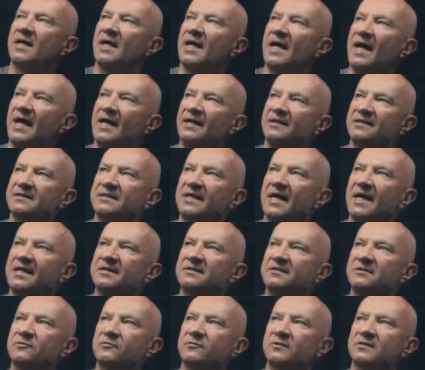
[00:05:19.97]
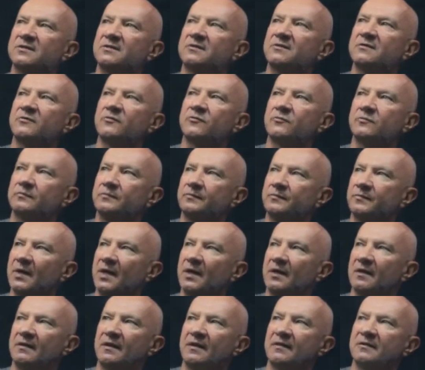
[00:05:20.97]
Alice has to assume
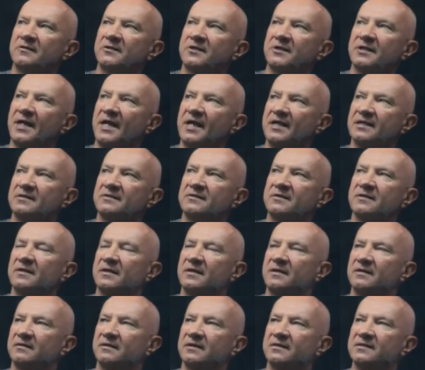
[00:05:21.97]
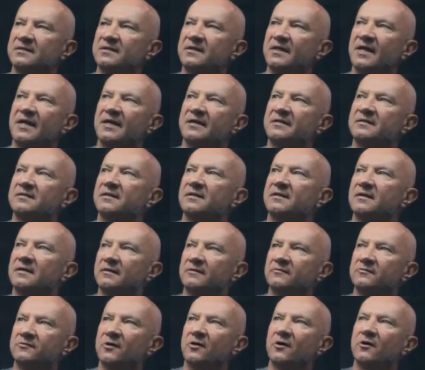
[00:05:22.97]
that she has the state
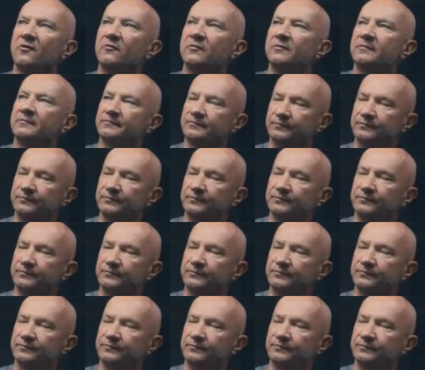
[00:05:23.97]
rho